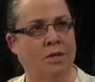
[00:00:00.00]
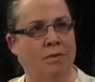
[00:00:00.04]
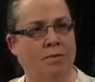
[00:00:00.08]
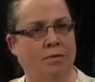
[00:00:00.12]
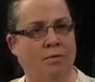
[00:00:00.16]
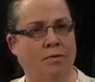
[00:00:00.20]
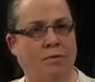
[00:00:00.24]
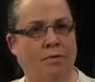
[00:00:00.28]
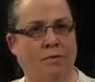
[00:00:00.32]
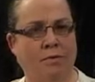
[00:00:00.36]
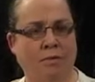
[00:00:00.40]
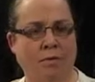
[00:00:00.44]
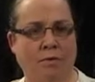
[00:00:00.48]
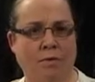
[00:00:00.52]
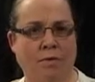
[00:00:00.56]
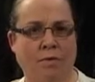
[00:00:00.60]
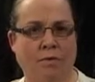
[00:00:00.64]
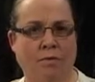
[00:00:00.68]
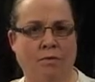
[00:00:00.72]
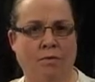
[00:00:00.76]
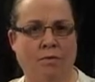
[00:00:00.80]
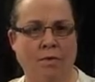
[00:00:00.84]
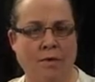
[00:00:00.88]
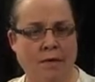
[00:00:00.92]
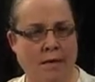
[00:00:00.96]
for
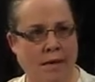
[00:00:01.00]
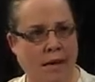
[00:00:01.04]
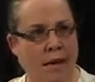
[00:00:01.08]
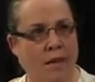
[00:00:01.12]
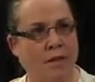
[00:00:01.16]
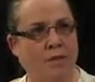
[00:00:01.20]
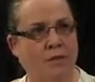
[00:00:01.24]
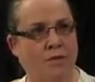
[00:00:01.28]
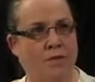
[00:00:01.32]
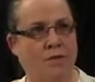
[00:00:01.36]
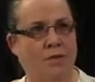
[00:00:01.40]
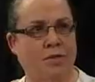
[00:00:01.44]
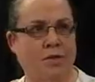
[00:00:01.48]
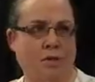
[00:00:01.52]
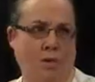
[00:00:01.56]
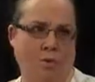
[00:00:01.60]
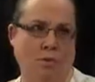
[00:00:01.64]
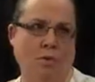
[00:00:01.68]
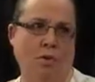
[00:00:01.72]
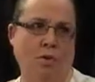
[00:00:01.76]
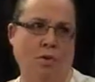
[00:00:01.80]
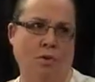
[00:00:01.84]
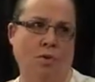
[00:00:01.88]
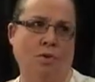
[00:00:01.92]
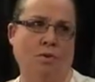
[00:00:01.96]
the agency to
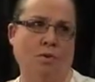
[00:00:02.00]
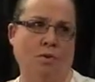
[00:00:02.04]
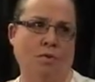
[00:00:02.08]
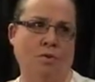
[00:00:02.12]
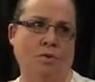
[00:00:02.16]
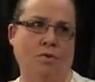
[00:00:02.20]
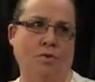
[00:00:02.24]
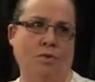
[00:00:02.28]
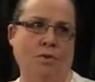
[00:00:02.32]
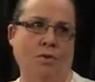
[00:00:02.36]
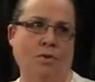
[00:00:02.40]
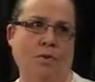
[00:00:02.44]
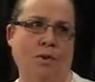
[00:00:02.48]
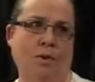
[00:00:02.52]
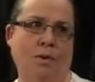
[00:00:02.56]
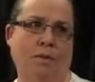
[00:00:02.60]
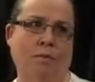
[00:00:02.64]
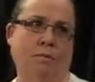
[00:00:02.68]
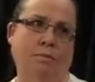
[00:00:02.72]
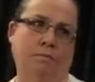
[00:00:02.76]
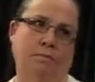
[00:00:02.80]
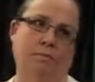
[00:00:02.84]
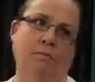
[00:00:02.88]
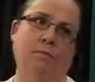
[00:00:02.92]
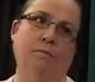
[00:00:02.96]
work alongside
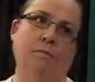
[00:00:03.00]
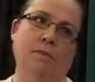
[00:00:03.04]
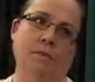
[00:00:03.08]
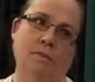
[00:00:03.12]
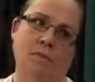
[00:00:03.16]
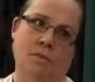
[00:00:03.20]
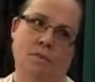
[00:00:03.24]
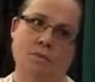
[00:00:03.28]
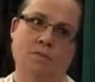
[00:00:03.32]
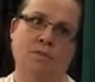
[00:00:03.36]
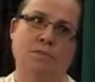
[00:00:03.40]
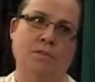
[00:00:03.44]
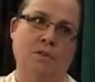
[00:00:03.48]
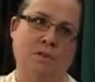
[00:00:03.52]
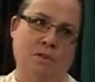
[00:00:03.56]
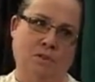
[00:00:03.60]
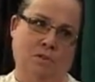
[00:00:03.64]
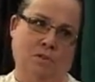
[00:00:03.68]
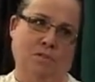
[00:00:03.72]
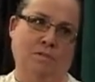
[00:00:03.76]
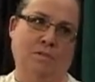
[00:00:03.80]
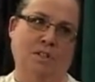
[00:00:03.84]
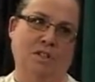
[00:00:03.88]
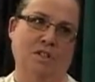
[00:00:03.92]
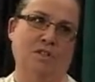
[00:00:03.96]
sort of
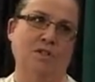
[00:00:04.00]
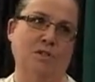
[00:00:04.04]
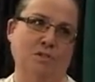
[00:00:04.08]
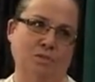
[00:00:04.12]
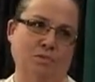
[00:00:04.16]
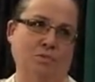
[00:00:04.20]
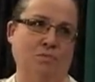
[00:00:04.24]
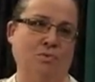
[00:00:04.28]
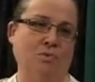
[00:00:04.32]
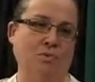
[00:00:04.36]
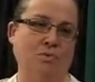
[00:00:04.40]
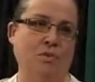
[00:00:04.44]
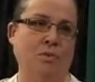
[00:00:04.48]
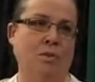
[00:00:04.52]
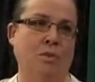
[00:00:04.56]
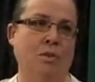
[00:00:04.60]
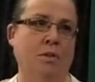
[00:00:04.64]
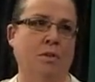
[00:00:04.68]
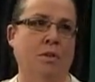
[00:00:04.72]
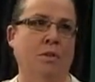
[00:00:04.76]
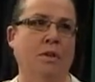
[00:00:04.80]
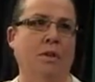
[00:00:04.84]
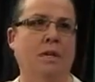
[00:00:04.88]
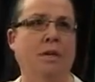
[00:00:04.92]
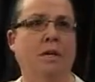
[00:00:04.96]
its source,
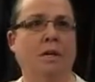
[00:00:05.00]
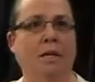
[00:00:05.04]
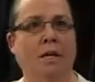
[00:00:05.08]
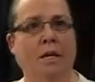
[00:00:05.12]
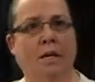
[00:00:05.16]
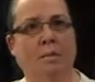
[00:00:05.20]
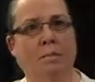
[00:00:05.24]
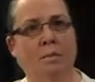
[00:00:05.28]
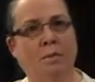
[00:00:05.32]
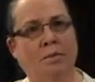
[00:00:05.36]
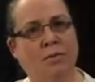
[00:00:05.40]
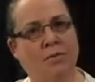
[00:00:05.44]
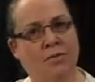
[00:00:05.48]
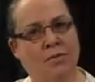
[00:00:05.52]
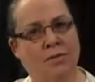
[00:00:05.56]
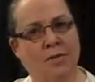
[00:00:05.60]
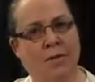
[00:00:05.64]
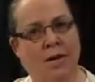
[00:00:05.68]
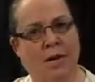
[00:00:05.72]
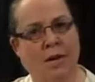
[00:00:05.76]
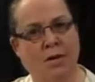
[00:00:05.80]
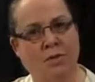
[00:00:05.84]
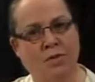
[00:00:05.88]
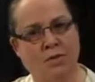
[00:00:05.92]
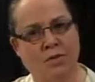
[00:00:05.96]
because the
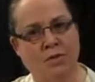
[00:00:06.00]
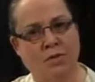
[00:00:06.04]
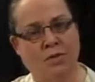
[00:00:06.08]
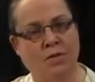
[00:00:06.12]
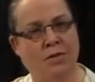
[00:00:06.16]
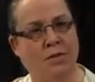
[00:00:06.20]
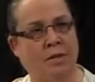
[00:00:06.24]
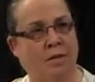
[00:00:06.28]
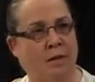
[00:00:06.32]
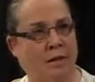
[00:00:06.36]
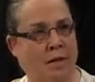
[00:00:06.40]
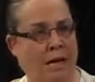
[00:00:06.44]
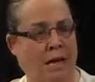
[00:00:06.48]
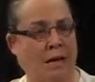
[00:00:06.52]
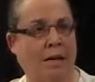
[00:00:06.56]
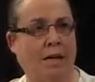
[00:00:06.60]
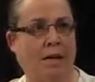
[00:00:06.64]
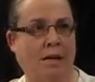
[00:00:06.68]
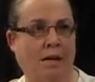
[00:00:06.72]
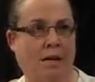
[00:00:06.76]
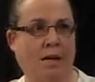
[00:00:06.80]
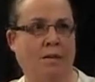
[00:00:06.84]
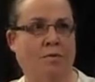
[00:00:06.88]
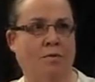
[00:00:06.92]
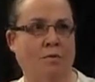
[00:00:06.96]
agencies that
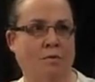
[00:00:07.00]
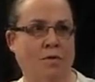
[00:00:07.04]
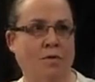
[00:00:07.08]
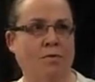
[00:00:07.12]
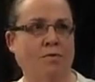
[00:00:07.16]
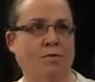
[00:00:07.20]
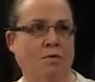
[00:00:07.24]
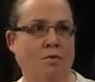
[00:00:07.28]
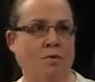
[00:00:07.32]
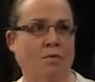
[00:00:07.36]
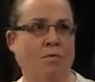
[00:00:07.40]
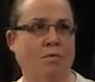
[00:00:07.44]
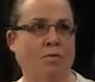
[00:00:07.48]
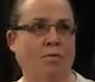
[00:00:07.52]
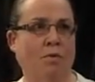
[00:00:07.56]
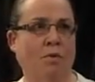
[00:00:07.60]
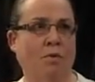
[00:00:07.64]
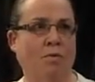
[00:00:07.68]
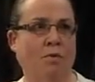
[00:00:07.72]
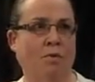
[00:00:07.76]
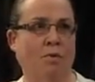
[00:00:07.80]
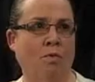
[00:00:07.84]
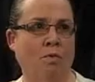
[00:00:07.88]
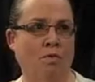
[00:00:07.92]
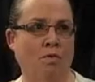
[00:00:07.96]
Anglicare was formed
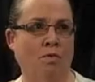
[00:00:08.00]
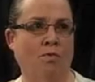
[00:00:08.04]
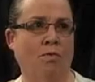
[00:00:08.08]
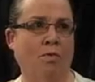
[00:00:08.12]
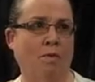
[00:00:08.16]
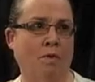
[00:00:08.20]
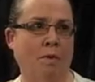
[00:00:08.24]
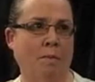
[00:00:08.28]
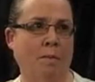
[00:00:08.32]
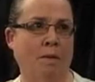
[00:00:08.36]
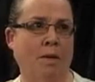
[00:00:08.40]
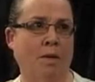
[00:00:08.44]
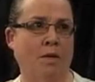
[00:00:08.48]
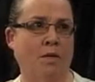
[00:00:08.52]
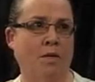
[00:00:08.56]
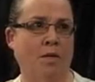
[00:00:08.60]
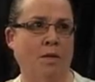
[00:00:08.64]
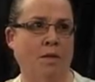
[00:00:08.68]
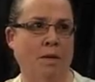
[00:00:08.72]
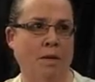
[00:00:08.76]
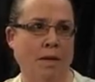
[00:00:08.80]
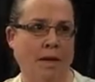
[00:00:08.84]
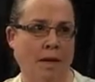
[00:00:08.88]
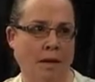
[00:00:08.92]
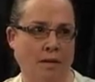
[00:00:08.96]
from were all very much
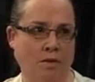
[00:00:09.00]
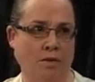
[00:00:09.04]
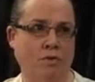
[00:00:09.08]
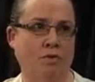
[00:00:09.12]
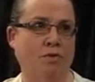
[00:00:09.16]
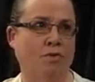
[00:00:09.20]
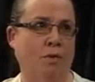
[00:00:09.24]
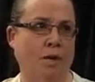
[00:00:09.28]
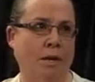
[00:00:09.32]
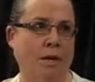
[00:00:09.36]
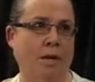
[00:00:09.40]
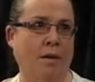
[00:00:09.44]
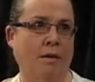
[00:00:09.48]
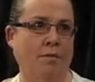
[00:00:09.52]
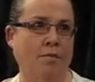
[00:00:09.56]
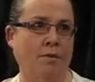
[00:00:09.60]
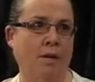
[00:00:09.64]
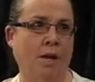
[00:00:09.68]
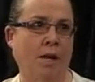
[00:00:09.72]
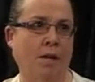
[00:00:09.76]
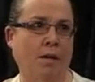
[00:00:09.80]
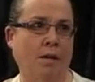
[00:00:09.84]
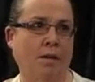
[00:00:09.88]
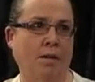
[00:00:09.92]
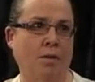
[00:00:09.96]
straight out of the
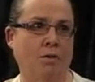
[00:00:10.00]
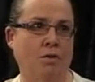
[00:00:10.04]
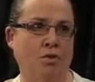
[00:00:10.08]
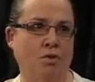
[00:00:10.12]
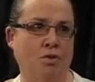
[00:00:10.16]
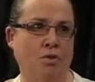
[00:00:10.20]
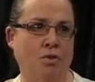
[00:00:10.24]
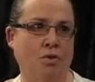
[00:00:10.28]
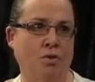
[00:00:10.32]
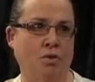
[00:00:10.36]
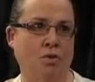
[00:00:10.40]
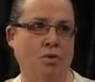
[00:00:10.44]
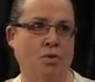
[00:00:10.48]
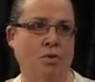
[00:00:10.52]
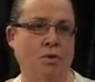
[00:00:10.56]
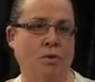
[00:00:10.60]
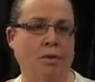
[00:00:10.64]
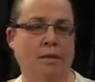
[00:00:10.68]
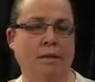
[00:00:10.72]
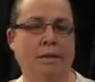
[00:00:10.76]
Anglican Church.